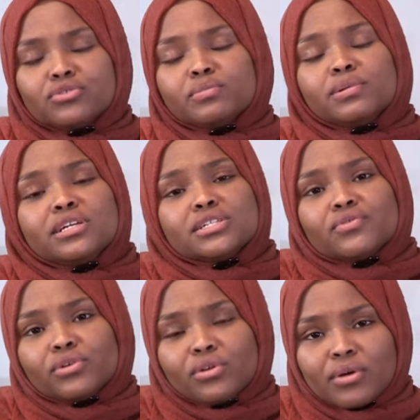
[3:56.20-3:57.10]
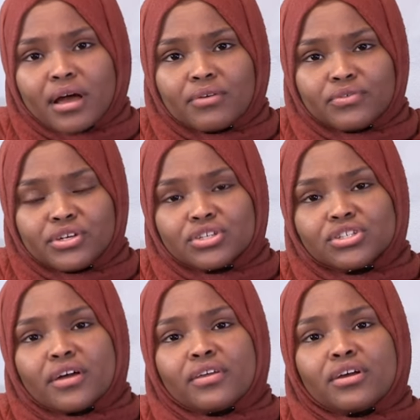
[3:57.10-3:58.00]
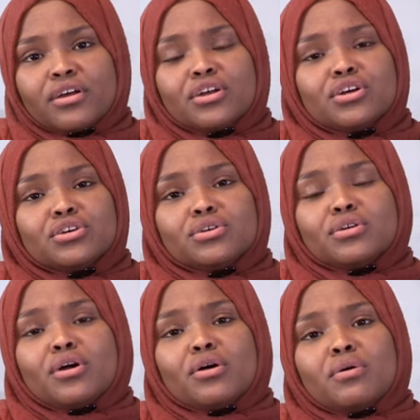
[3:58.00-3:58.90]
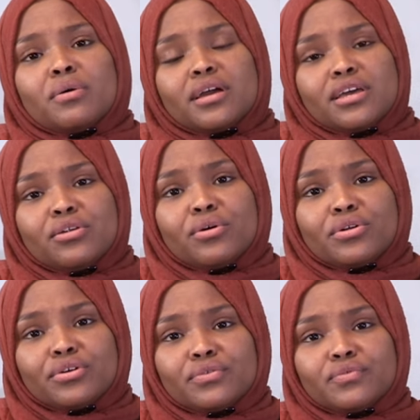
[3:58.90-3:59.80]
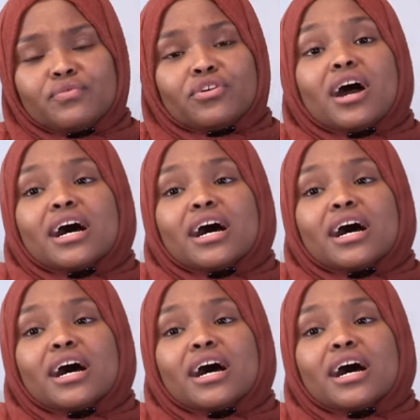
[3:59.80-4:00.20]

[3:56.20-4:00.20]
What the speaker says: and to please look out for each other, in order for